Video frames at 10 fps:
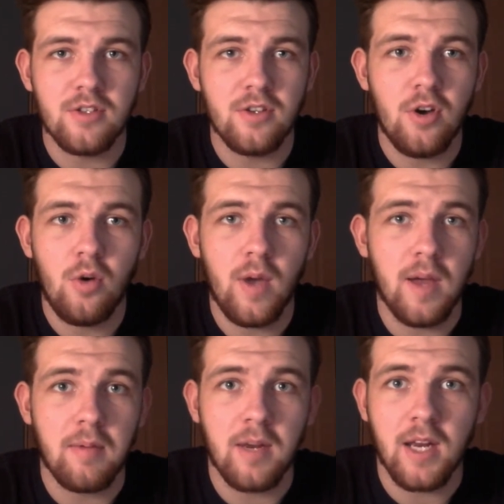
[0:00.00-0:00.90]
no way
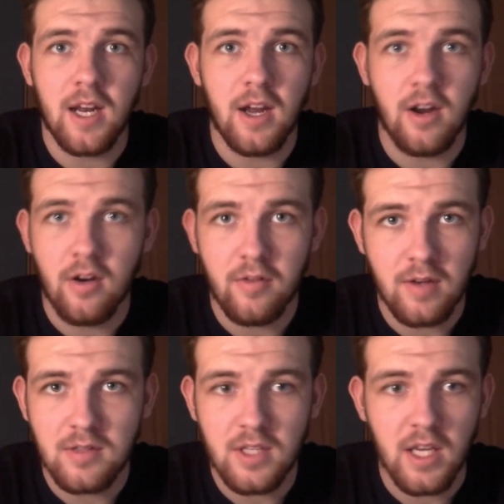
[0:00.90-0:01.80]
I'm going to get hired if I
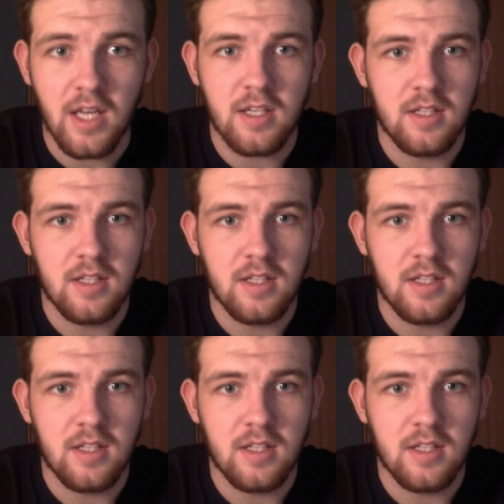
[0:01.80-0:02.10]
was late.